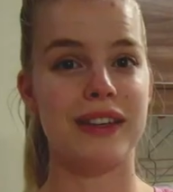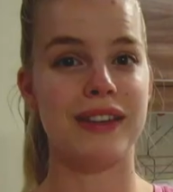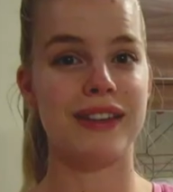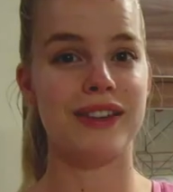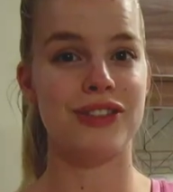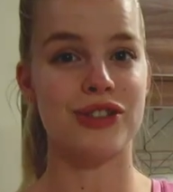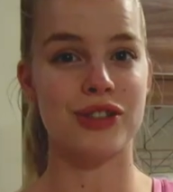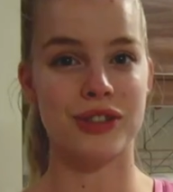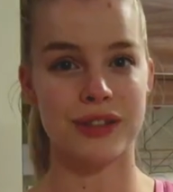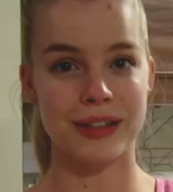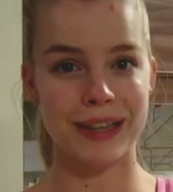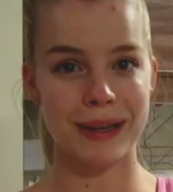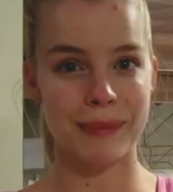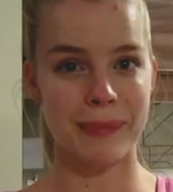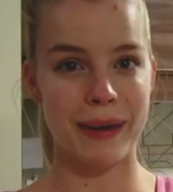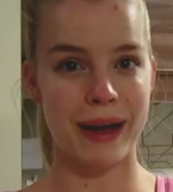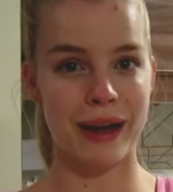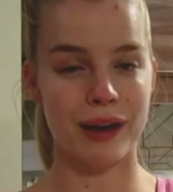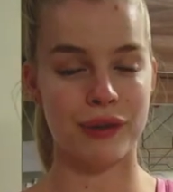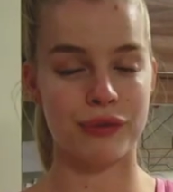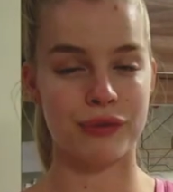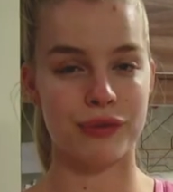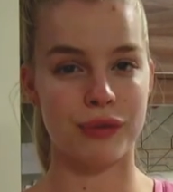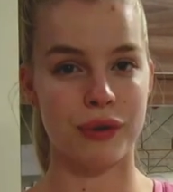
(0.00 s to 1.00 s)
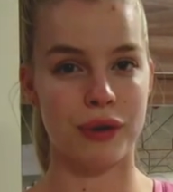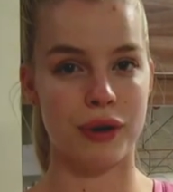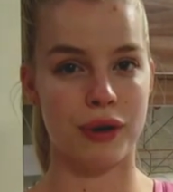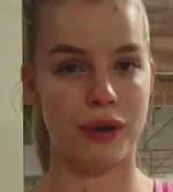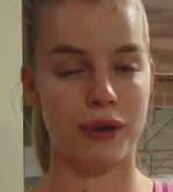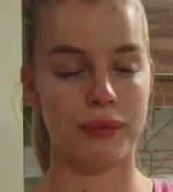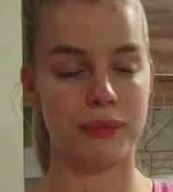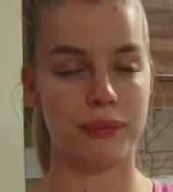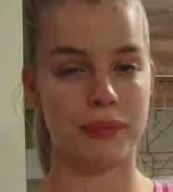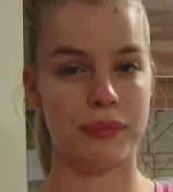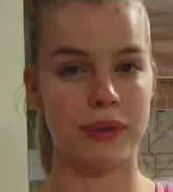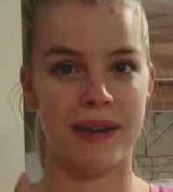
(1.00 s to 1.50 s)
Just came back
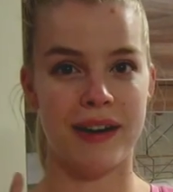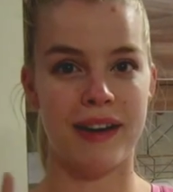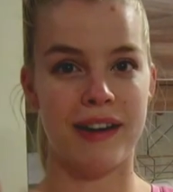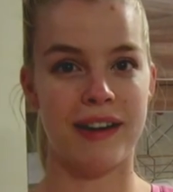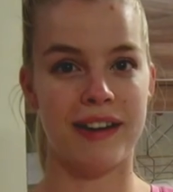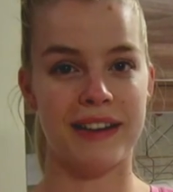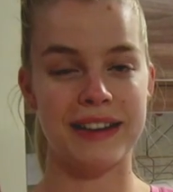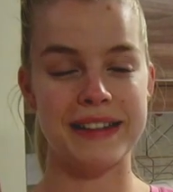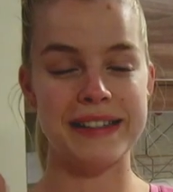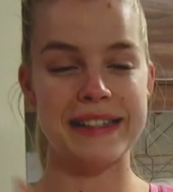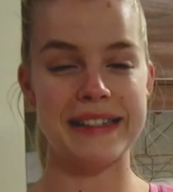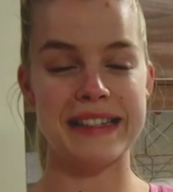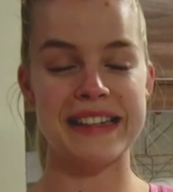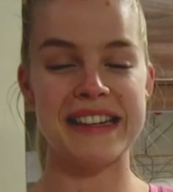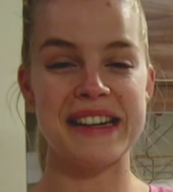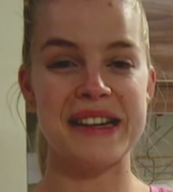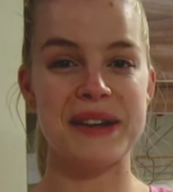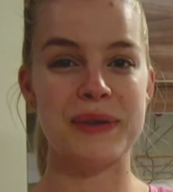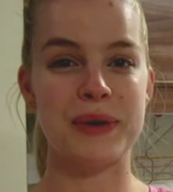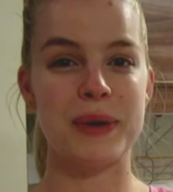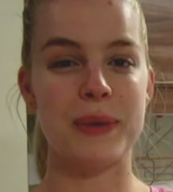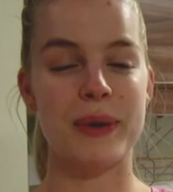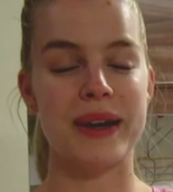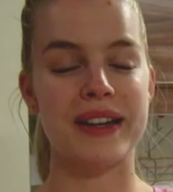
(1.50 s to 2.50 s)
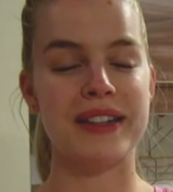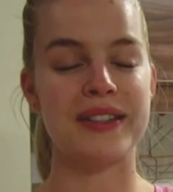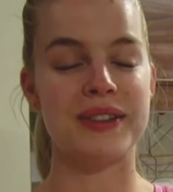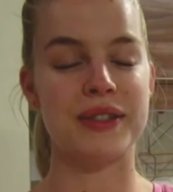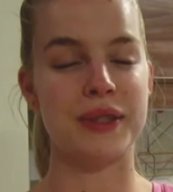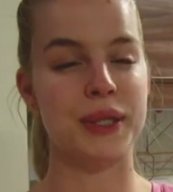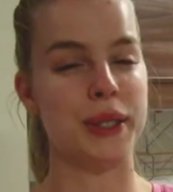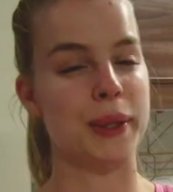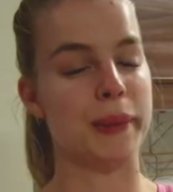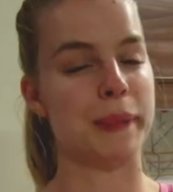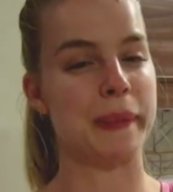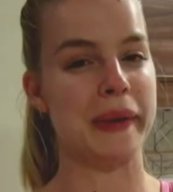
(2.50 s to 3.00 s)
from our dinner. We went
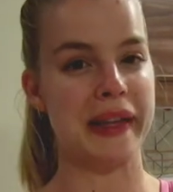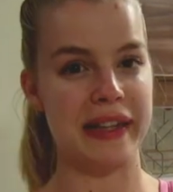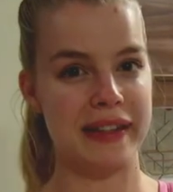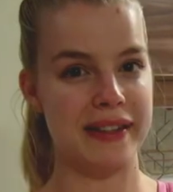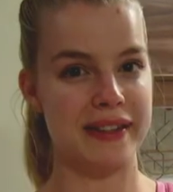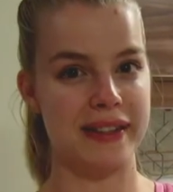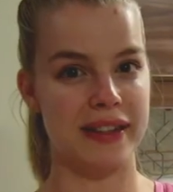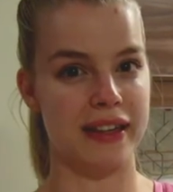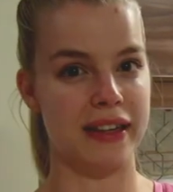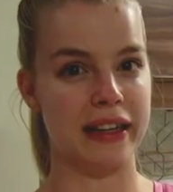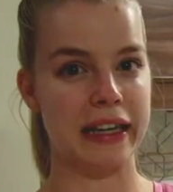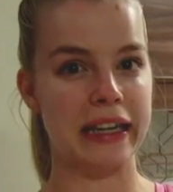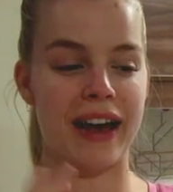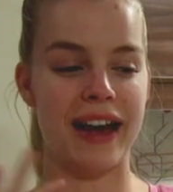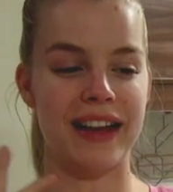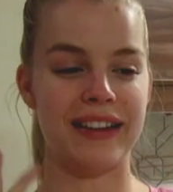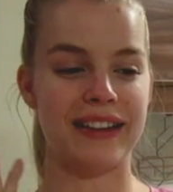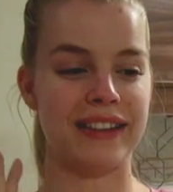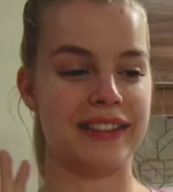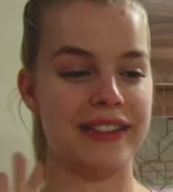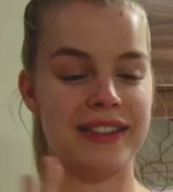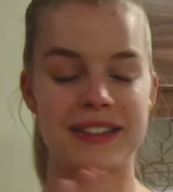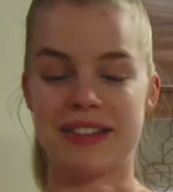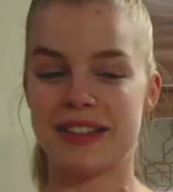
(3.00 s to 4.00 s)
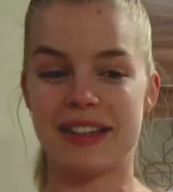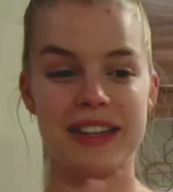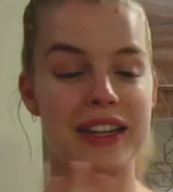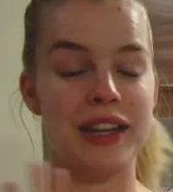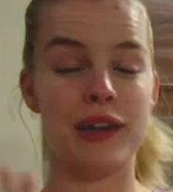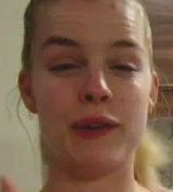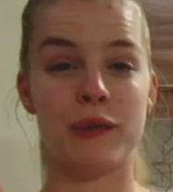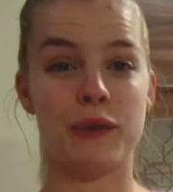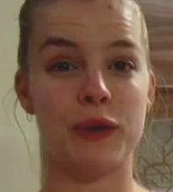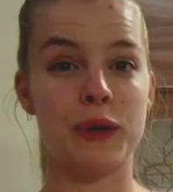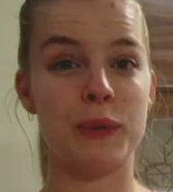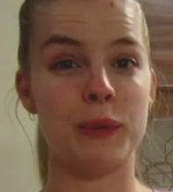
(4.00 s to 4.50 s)
to Napizza, and
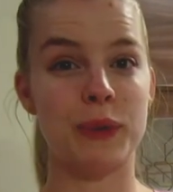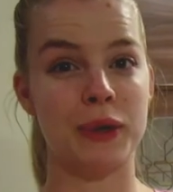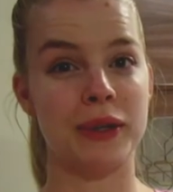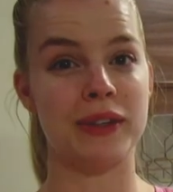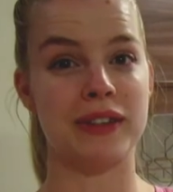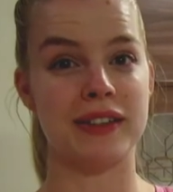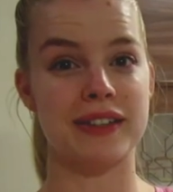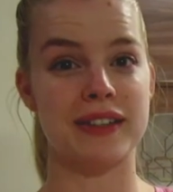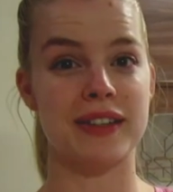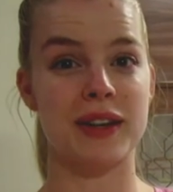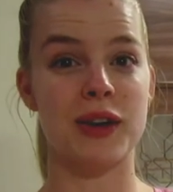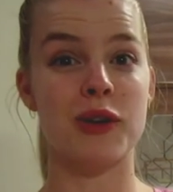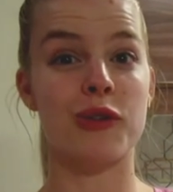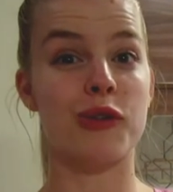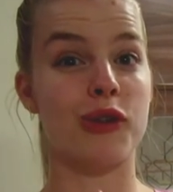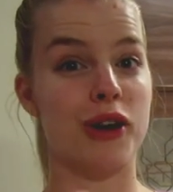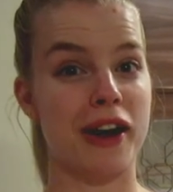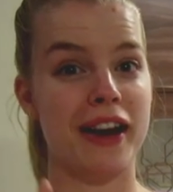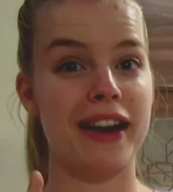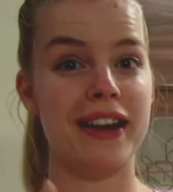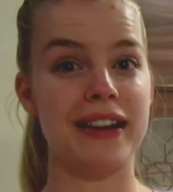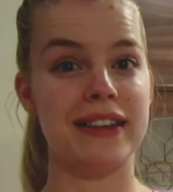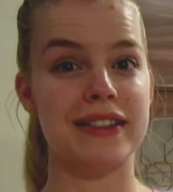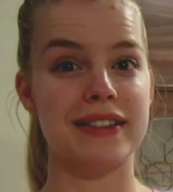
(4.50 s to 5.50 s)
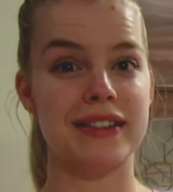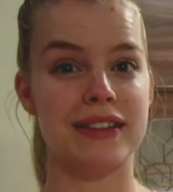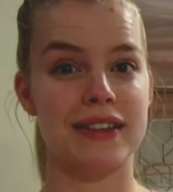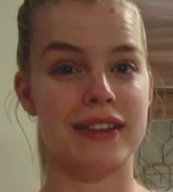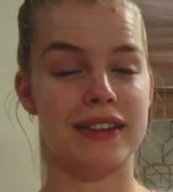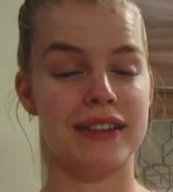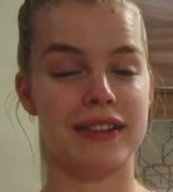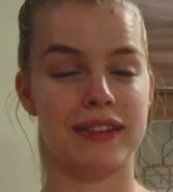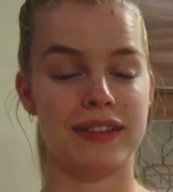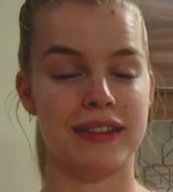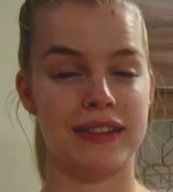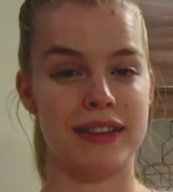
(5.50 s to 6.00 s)
if you want great
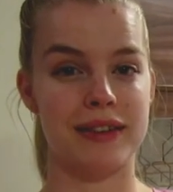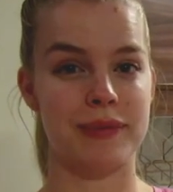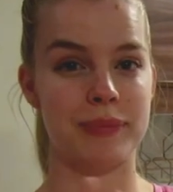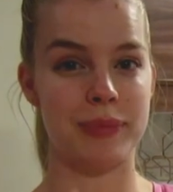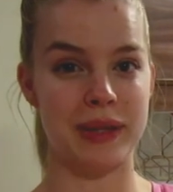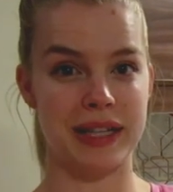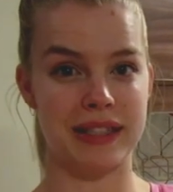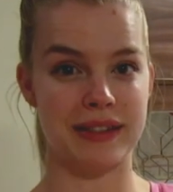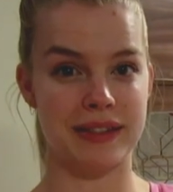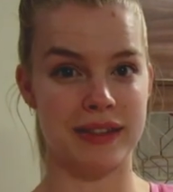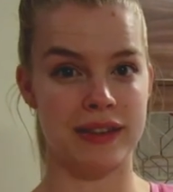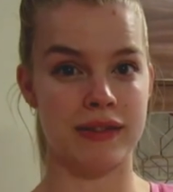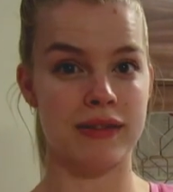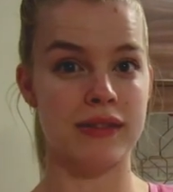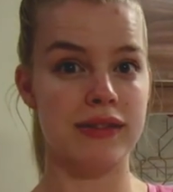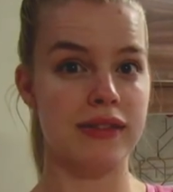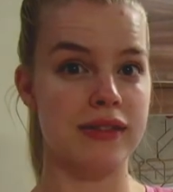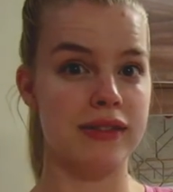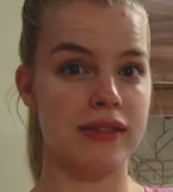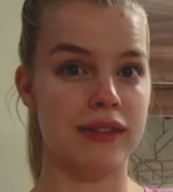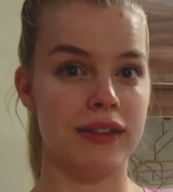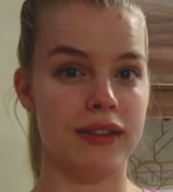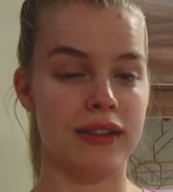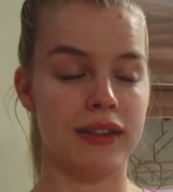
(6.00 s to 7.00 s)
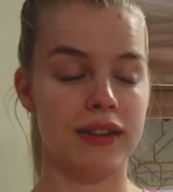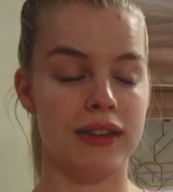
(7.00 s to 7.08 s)
pizzas